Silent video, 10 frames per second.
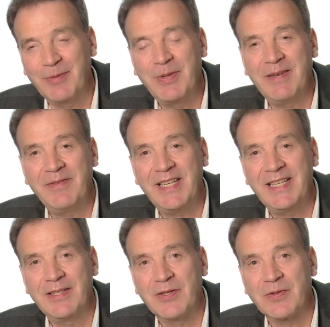P V
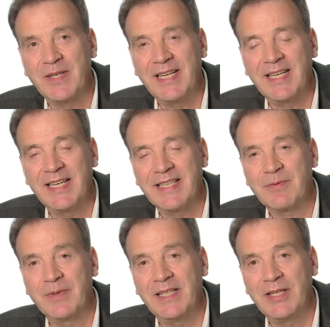industry has
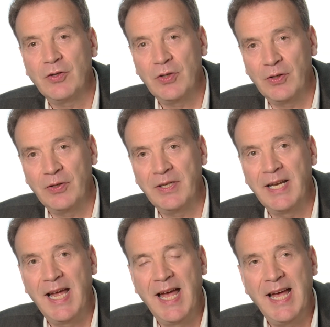really shown
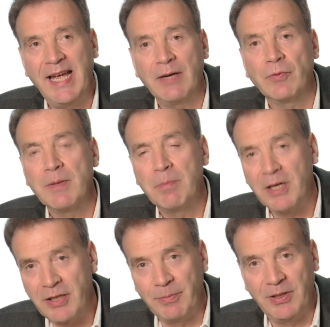a
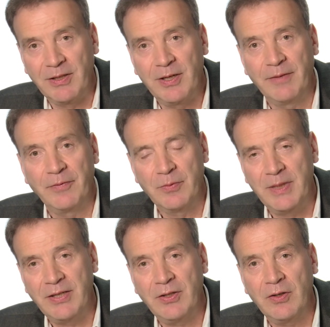remarkable
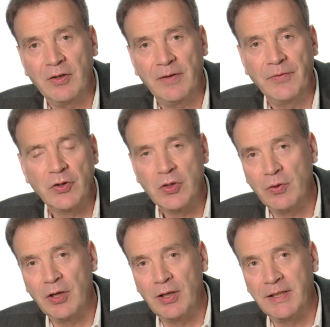confirmation of the
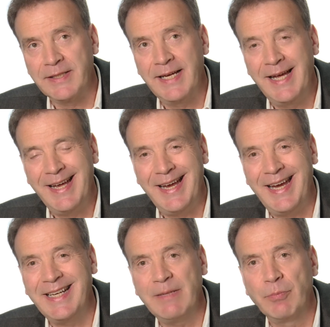so-called
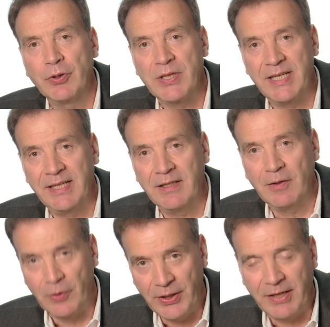eighty percent
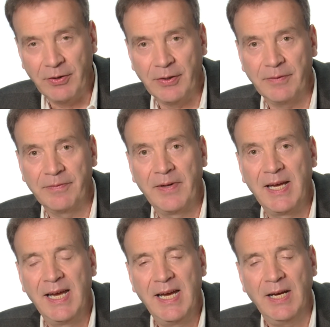learning curve.
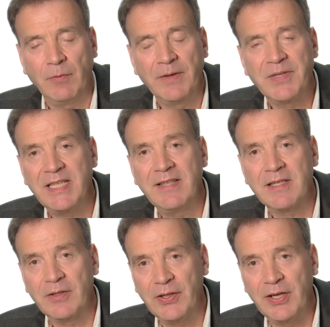And we have seen
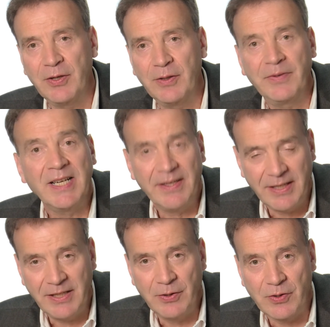this learning curve in other
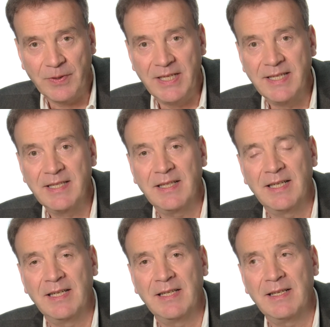industries
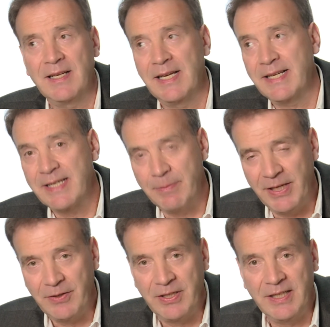uh, like
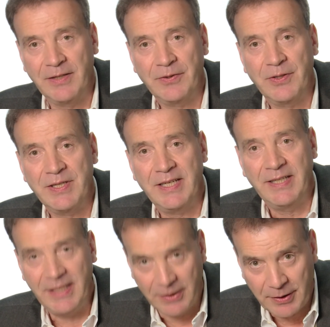semiconductors
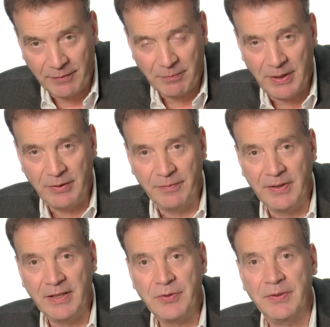and aircraft
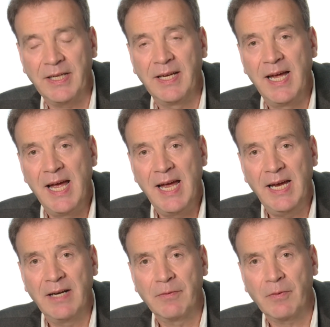manufacturing.
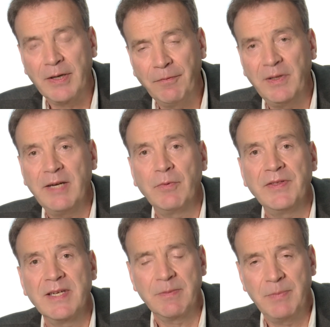And roughly
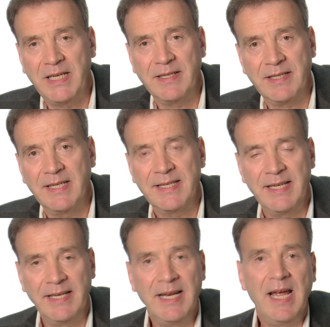what means is
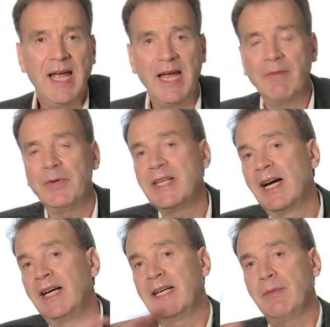that every
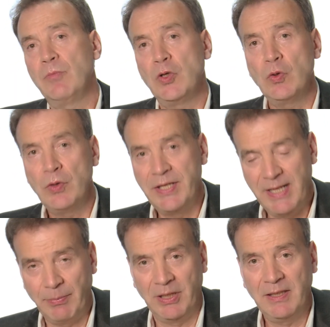time you
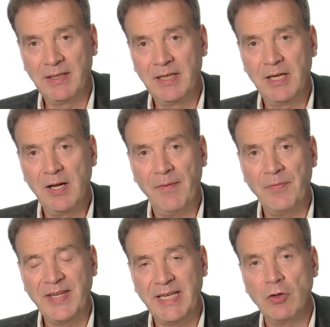double
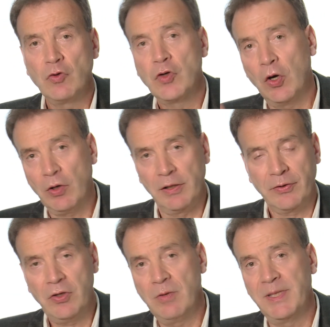the total
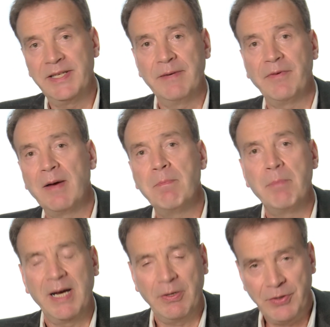cumulative
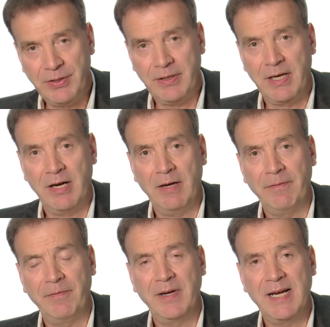amount of
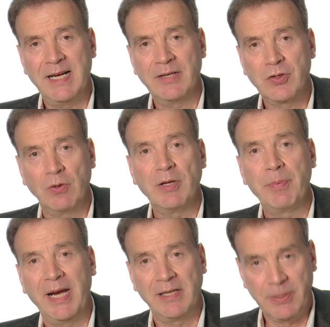uh, solar
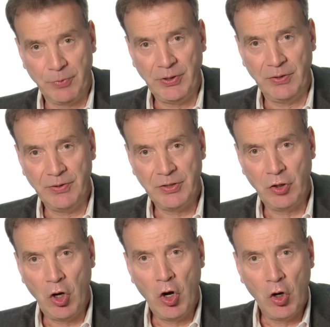panels produced,
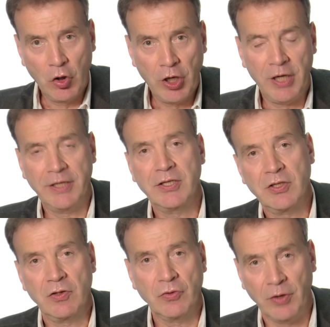
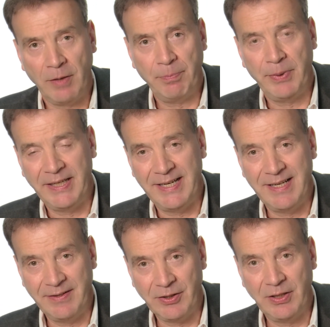costs drop by
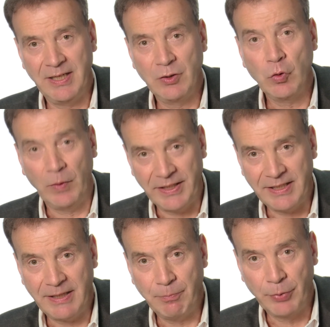another
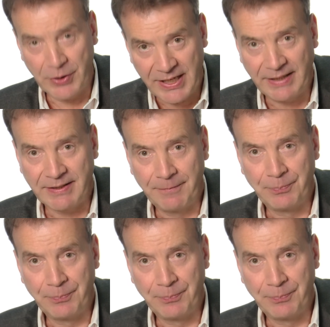twenty percent.